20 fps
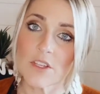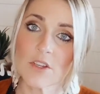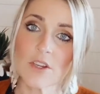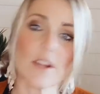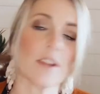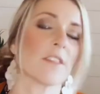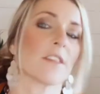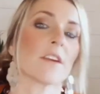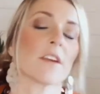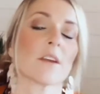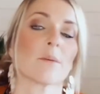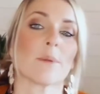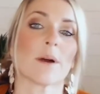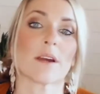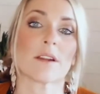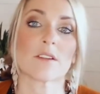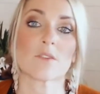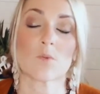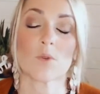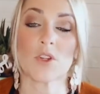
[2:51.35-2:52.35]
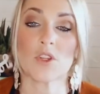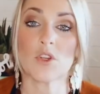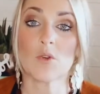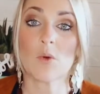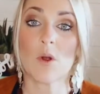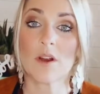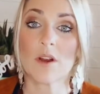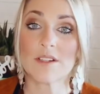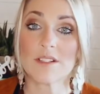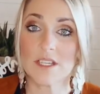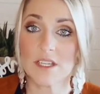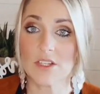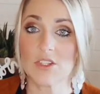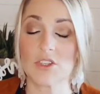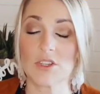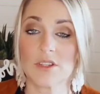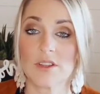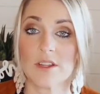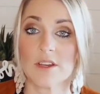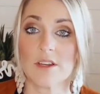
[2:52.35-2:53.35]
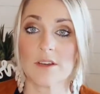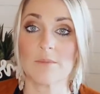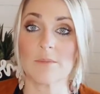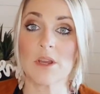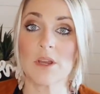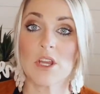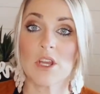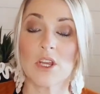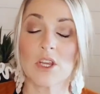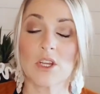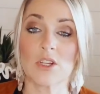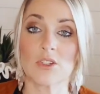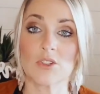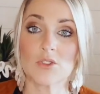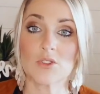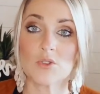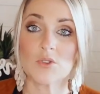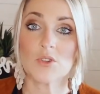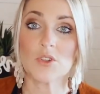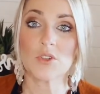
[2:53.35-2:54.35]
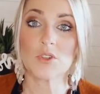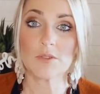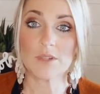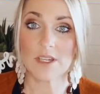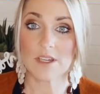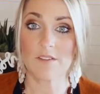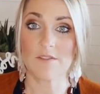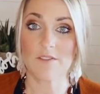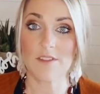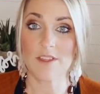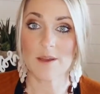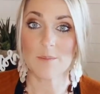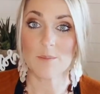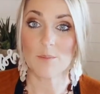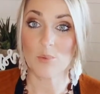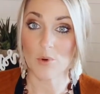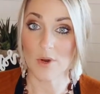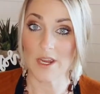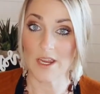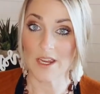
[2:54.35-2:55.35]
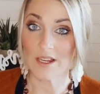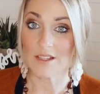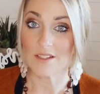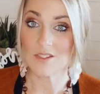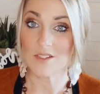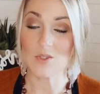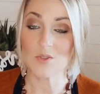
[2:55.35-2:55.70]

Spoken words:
you need to think about is when you are teaching them, do you give them breaks?